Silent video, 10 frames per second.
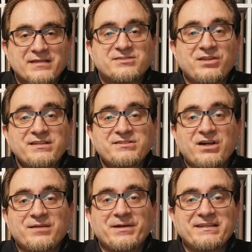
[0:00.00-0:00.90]
And so let's
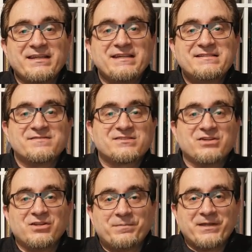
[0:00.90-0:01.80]
talk about the ease of
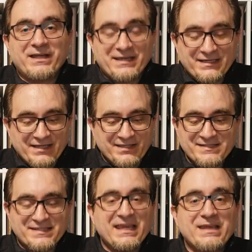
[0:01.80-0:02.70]
solo play. Now
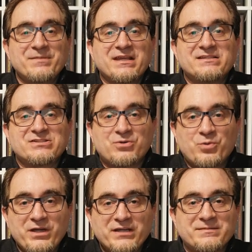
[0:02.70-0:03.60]
this game is
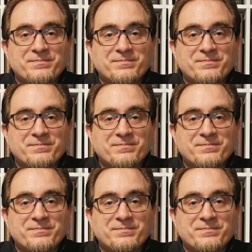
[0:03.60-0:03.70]
quick to